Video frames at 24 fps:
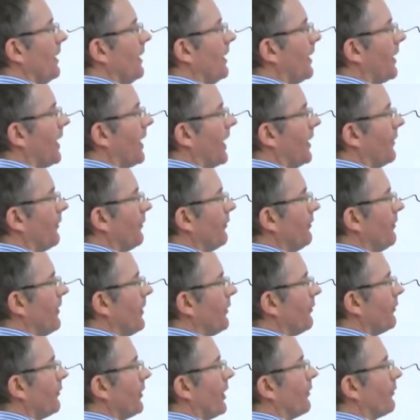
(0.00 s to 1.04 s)
in case
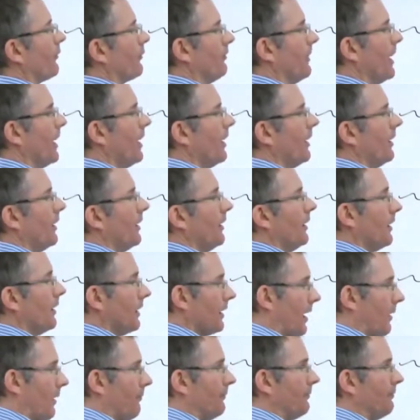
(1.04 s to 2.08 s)
this customer
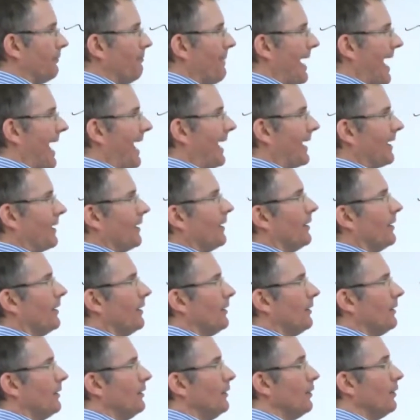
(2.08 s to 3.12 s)
comes back
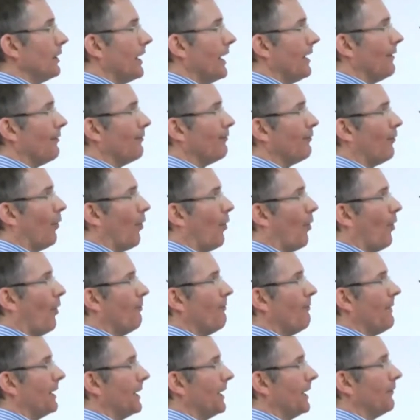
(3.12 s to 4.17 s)
looking for
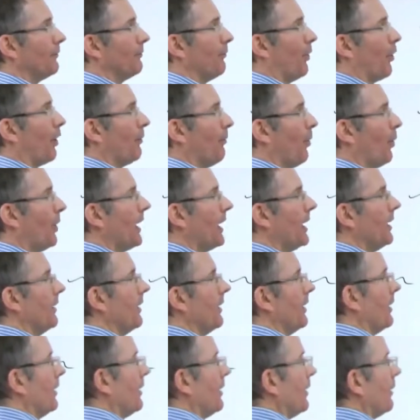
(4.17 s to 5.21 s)
money tomorrow morning.
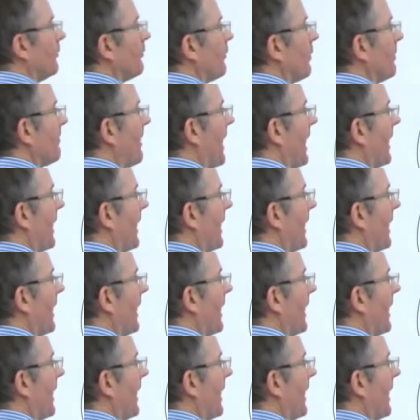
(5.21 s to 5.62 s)
So the